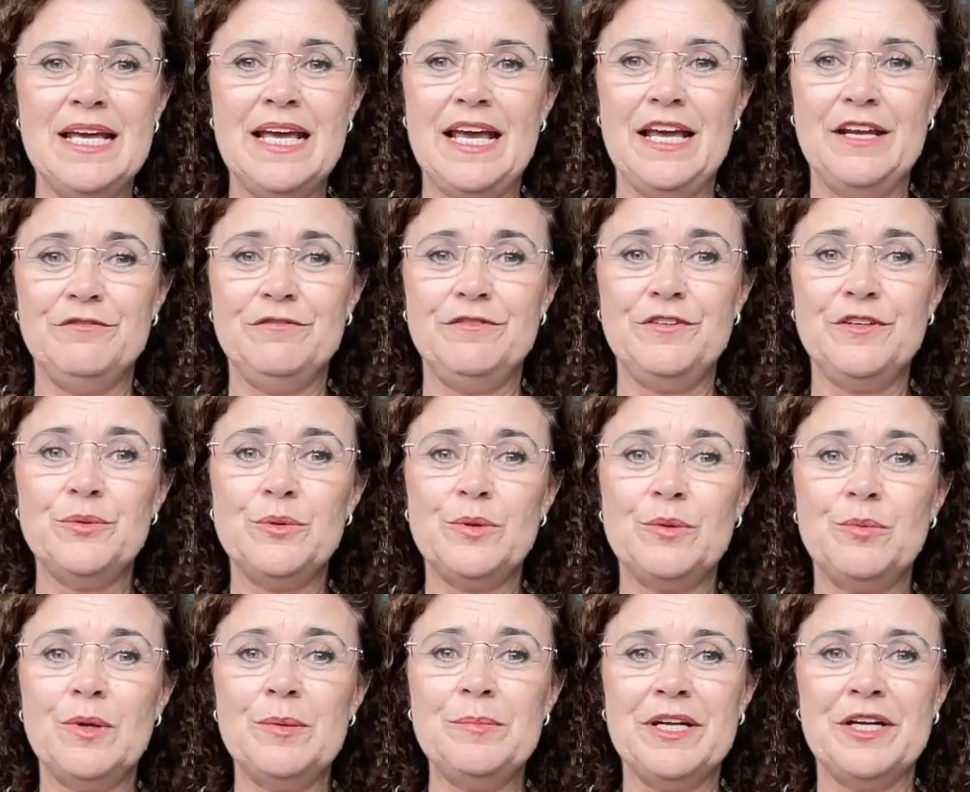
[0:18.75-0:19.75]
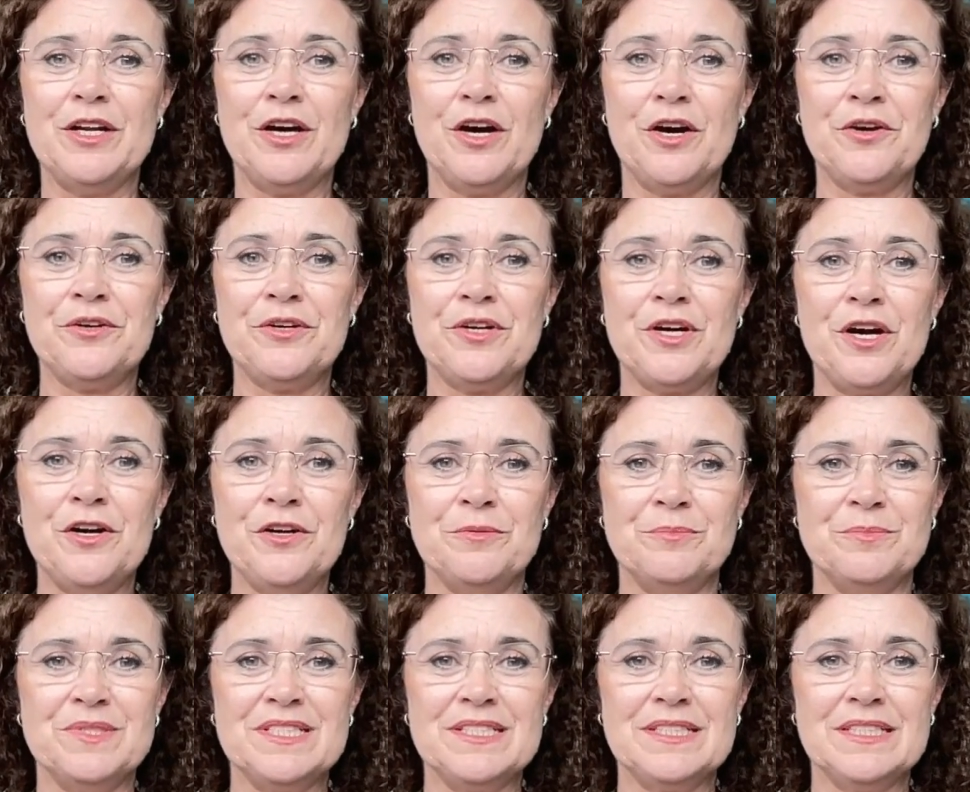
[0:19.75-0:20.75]
and fewer women owned
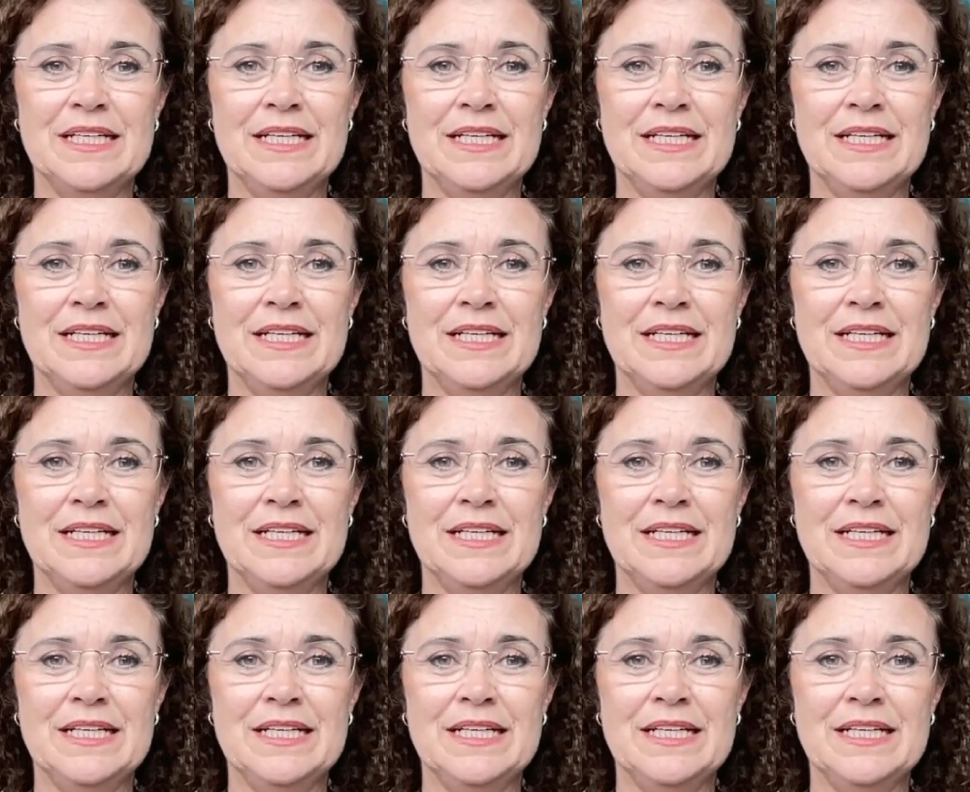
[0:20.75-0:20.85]
homes.